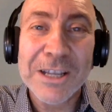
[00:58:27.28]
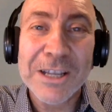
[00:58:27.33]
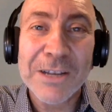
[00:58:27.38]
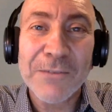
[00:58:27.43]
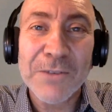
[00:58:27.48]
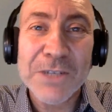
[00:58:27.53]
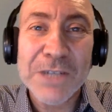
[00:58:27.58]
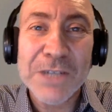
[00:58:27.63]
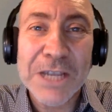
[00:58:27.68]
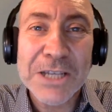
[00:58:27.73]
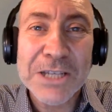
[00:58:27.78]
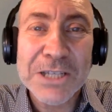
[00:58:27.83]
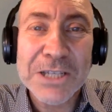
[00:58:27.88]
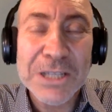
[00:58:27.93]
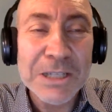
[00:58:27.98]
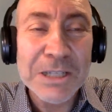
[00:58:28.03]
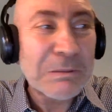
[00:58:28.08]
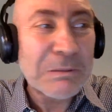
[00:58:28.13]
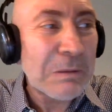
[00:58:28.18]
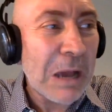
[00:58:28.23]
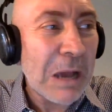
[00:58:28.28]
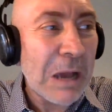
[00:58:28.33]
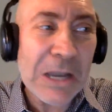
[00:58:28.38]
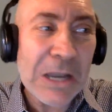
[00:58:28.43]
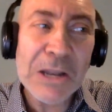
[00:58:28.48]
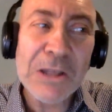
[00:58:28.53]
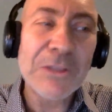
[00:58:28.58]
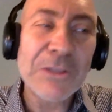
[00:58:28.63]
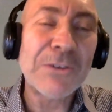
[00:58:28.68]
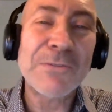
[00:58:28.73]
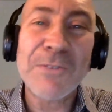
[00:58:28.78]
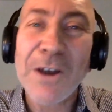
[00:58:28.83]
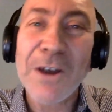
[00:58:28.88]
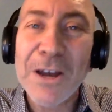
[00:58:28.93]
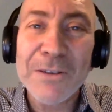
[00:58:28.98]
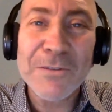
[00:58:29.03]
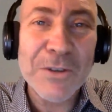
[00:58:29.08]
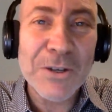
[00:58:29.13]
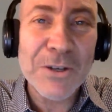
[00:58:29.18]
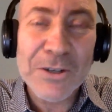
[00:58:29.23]
if it takes another
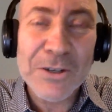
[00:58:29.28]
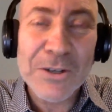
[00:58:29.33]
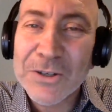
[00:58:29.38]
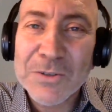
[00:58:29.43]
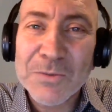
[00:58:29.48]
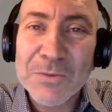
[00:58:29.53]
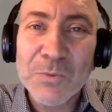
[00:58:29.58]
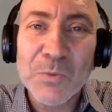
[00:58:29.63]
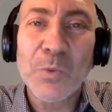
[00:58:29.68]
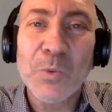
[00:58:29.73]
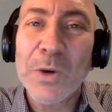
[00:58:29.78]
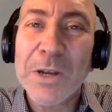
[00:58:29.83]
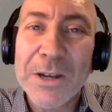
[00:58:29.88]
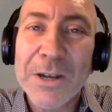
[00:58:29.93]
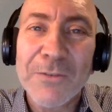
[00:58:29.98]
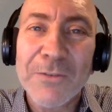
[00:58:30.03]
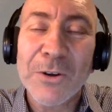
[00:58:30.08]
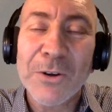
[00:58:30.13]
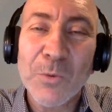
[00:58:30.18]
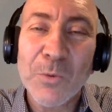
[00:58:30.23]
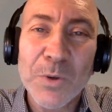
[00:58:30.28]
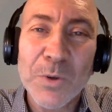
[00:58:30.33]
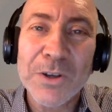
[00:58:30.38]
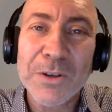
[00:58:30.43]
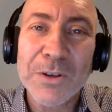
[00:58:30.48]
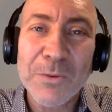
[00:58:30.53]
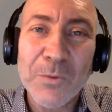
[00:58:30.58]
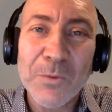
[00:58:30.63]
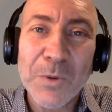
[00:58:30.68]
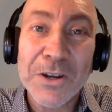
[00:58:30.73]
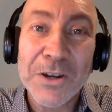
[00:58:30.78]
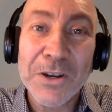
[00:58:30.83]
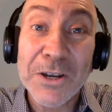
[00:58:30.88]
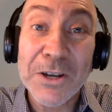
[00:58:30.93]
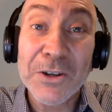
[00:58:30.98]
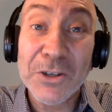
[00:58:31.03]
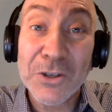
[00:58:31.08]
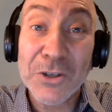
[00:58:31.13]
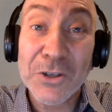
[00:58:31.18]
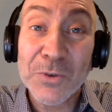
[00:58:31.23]
5 years, whatever, we're here
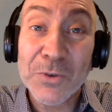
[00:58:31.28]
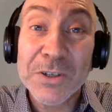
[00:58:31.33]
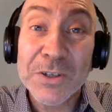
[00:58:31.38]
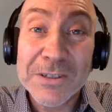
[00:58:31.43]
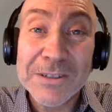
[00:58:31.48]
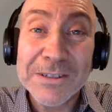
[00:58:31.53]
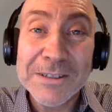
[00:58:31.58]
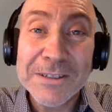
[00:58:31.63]
to do it.